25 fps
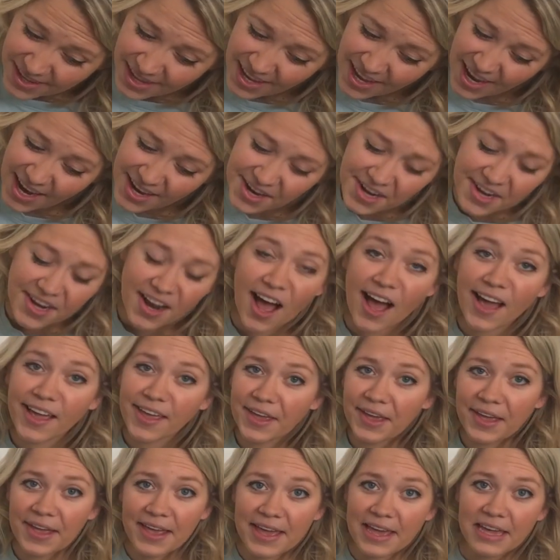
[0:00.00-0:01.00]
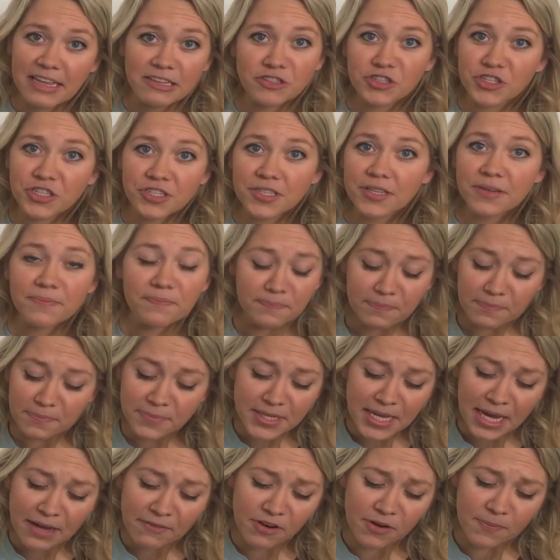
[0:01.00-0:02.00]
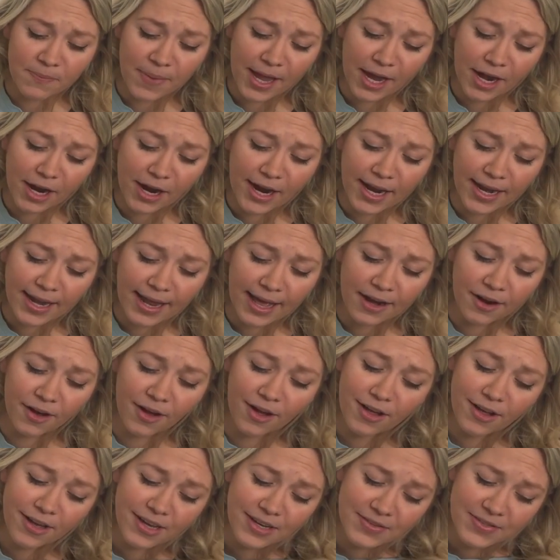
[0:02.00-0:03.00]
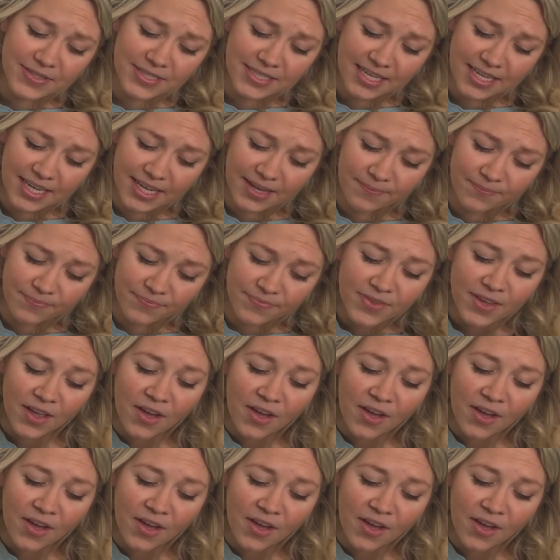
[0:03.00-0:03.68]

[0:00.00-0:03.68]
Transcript: he did not get hitched, never married at all, you see.